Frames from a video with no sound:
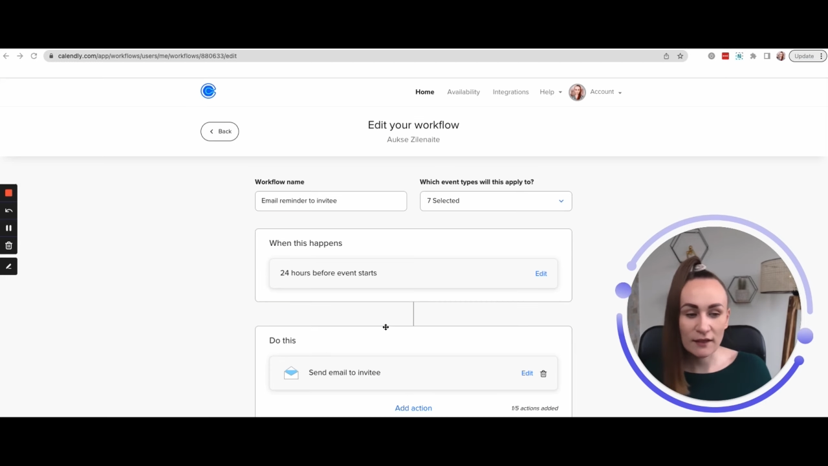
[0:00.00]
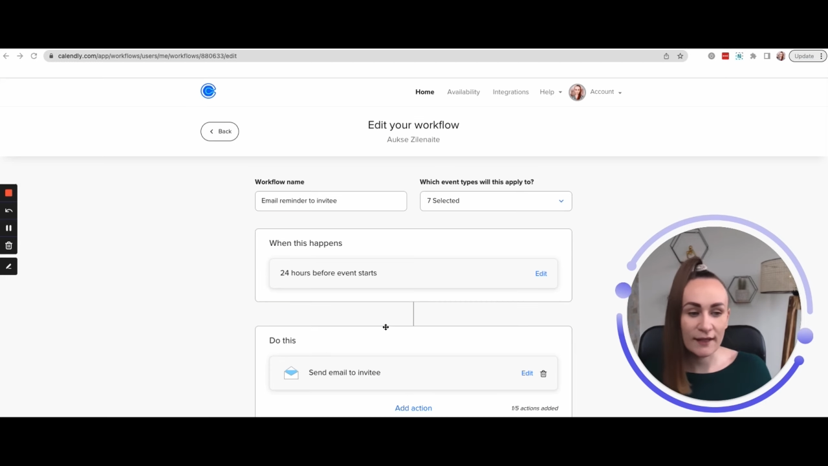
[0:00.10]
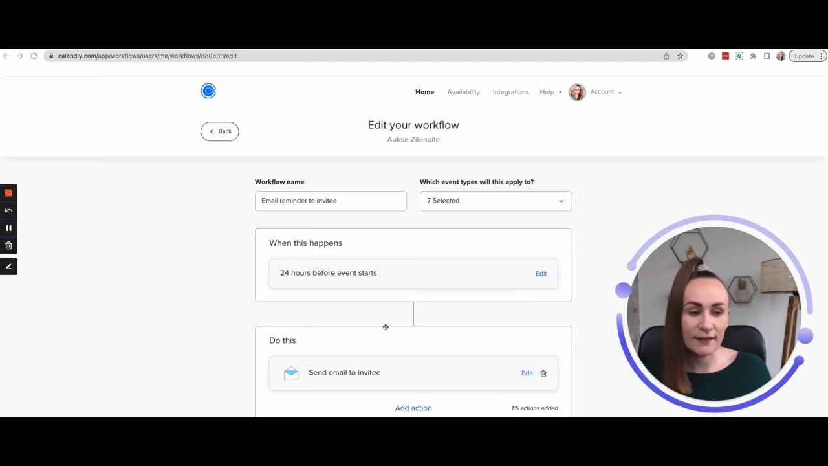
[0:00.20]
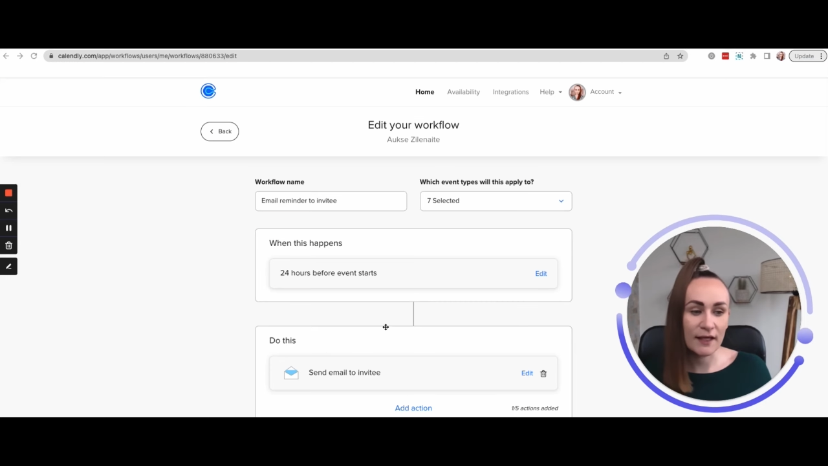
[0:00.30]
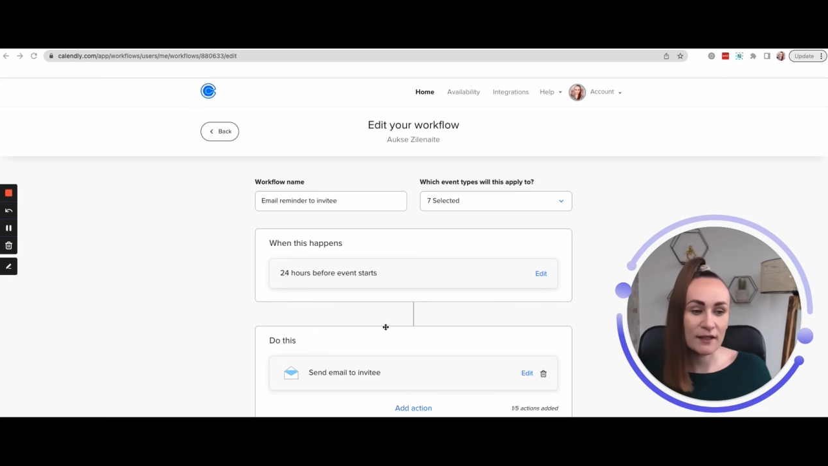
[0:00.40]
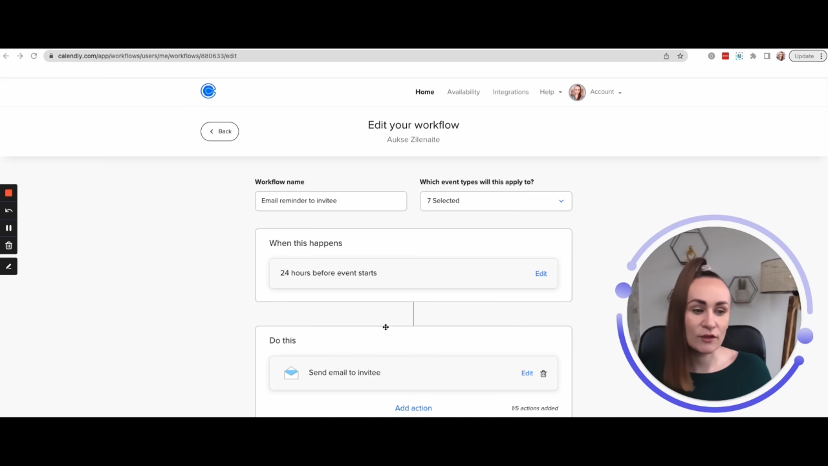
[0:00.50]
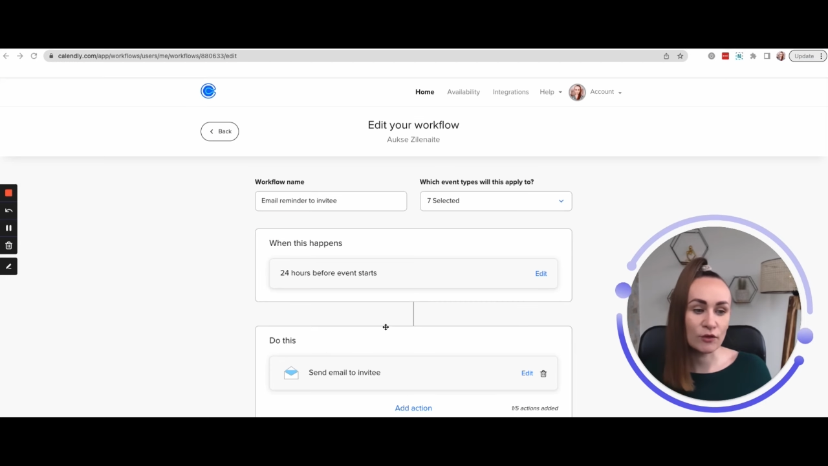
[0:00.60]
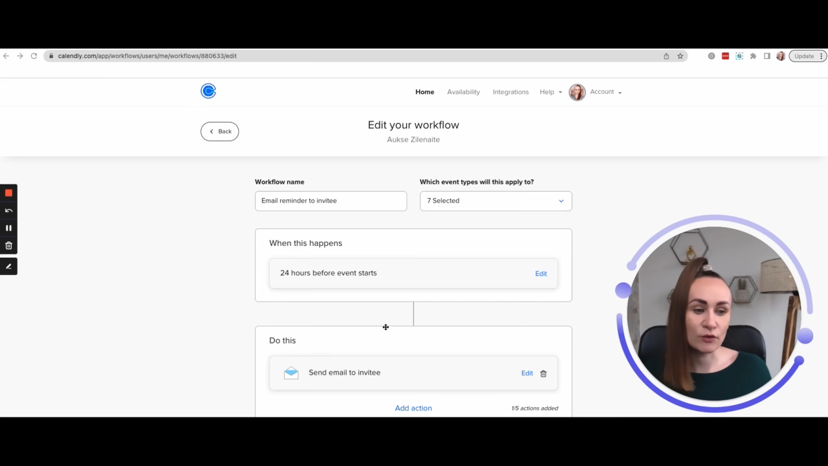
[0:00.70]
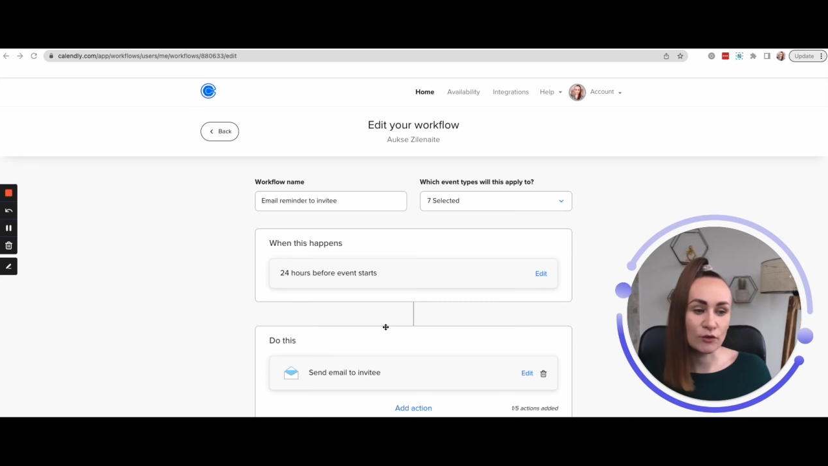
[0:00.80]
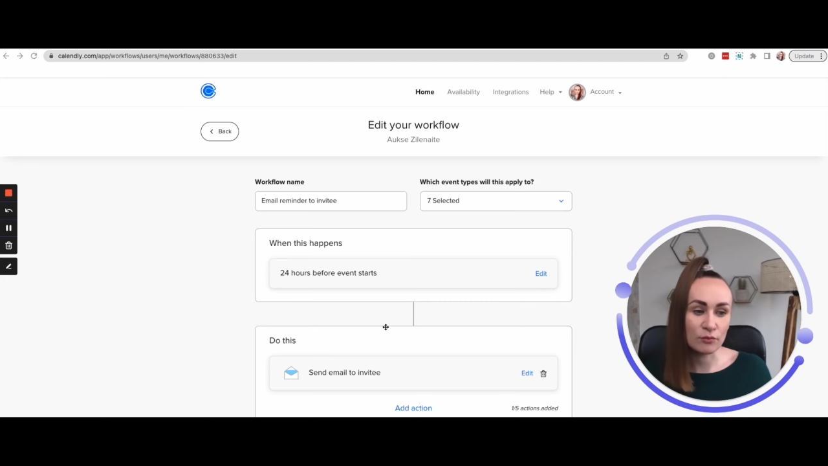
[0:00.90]
I can
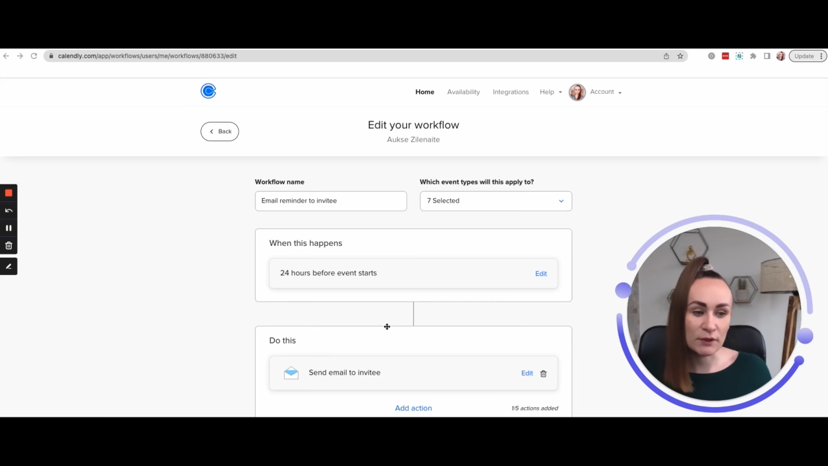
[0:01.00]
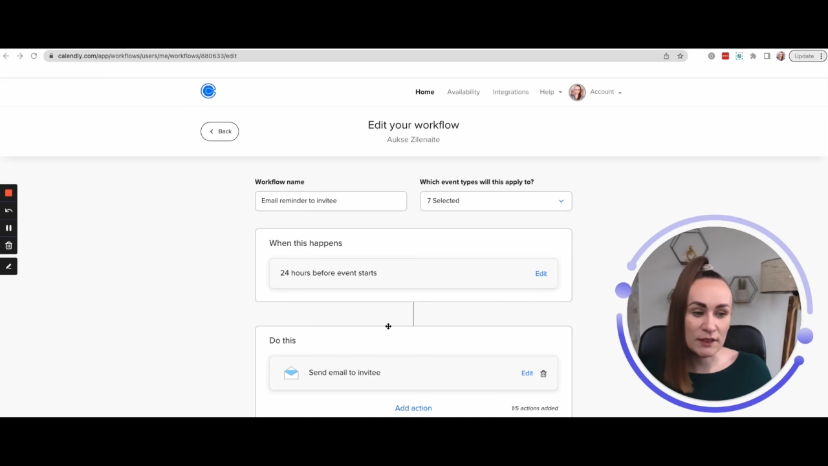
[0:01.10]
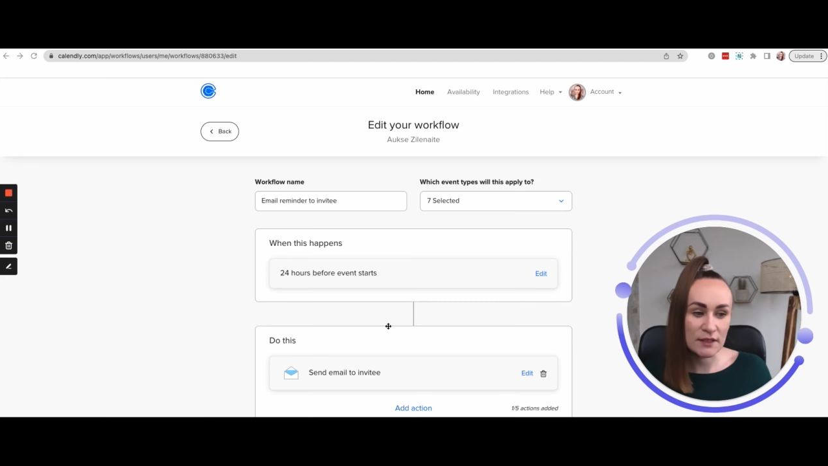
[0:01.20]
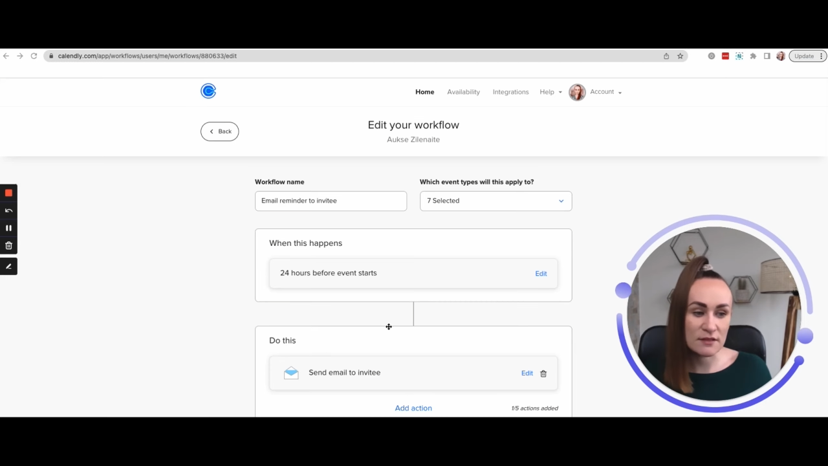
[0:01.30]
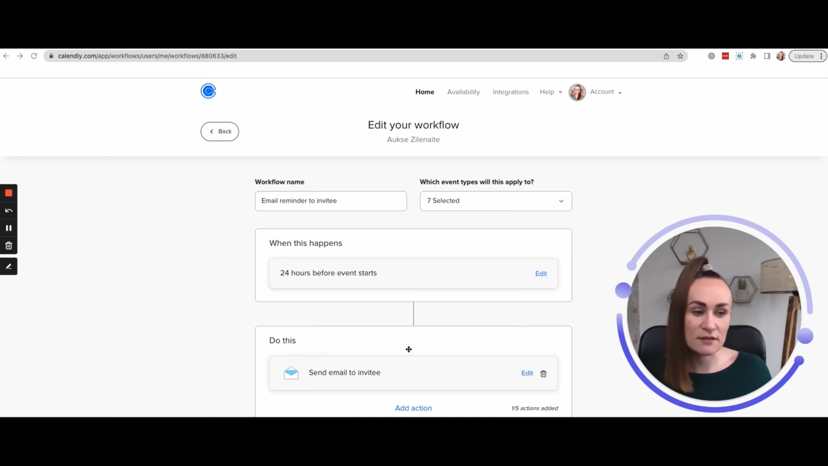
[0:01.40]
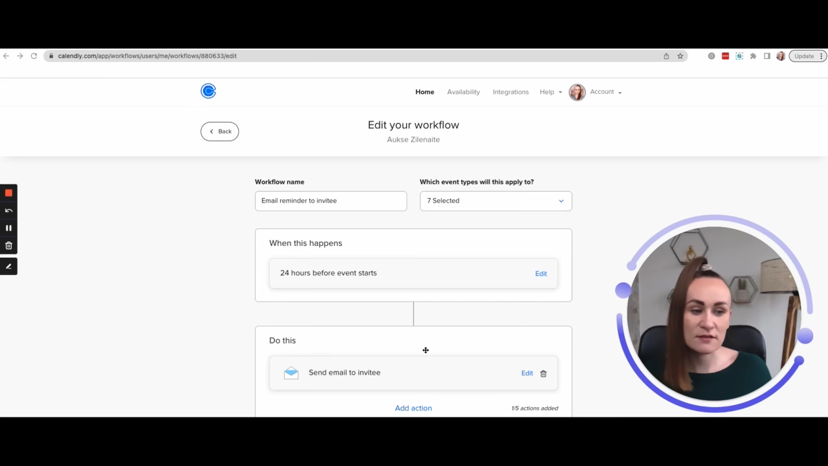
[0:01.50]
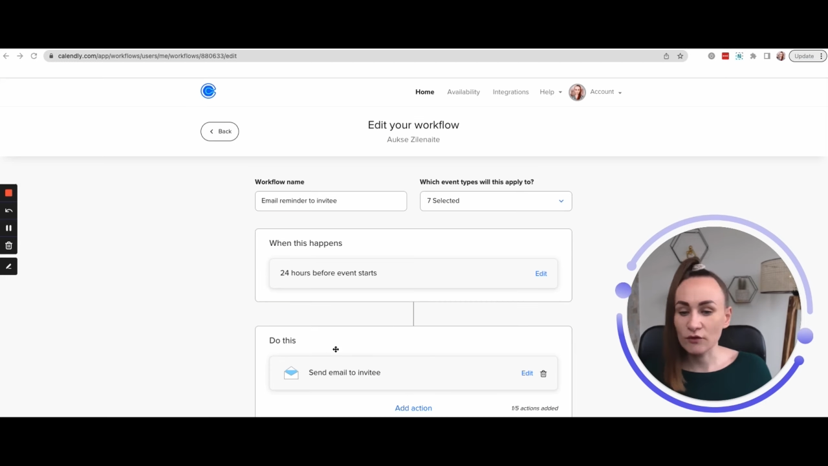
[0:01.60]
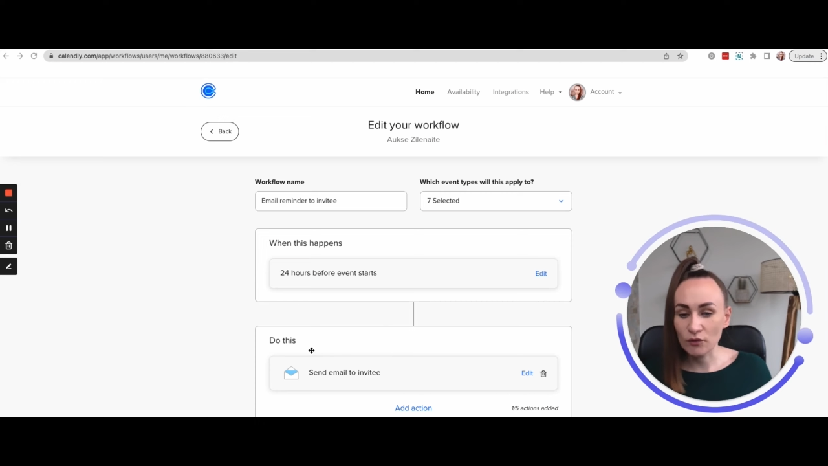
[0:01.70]
include please